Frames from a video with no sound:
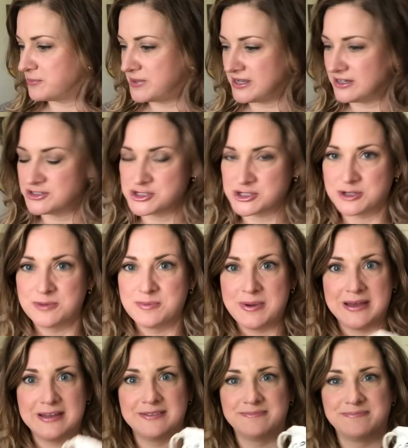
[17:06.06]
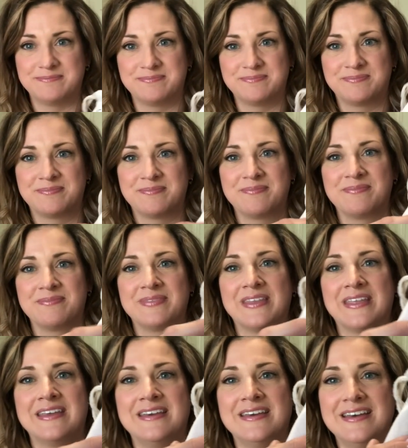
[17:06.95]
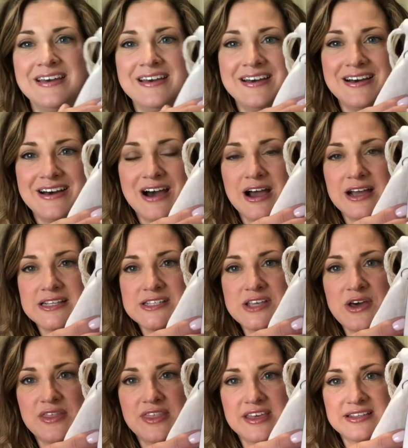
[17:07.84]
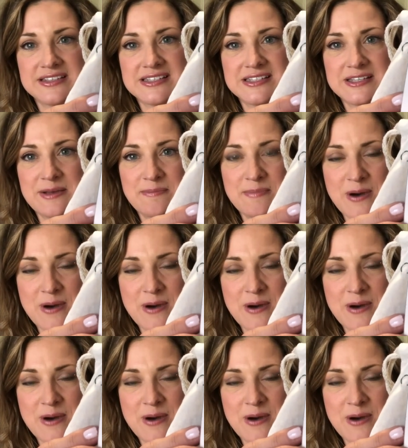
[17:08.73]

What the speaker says: a picture, but I saw this